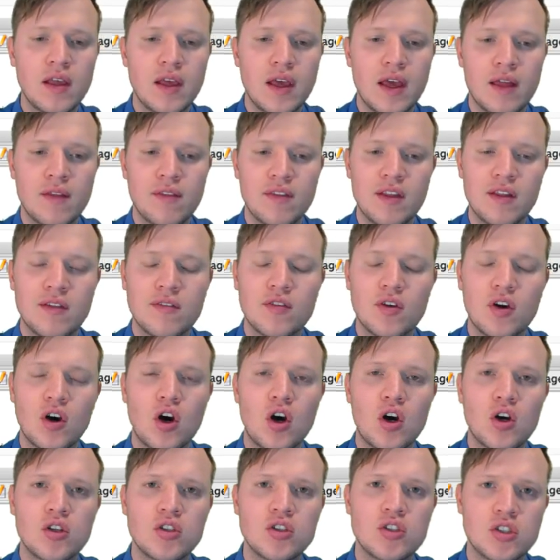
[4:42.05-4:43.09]
And then the
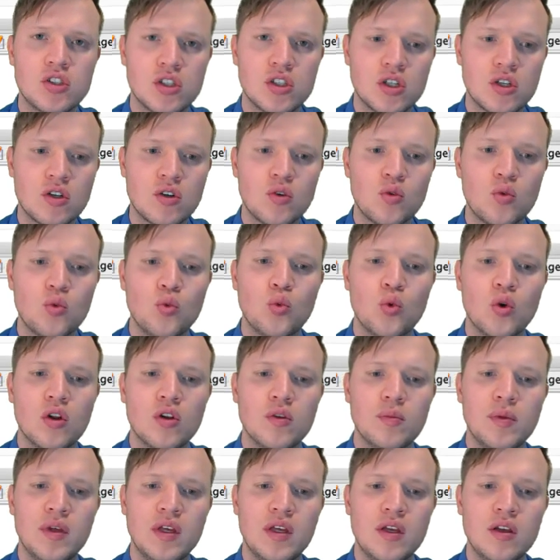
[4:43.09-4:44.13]
answer
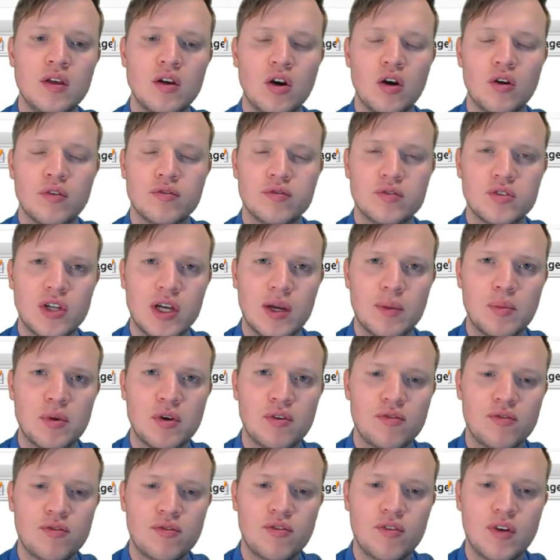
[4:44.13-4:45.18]
will be of type
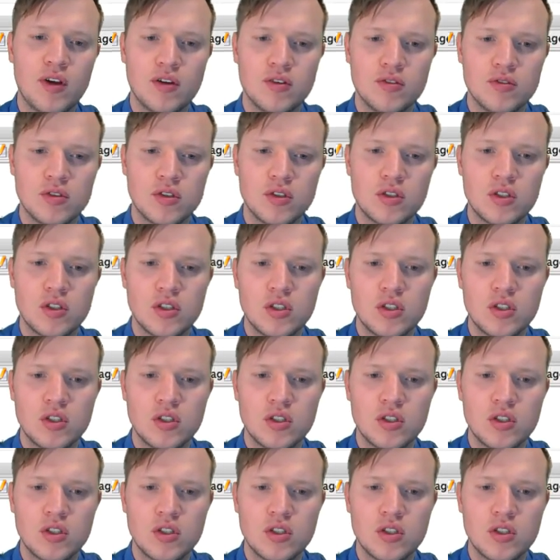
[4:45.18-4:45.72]
float.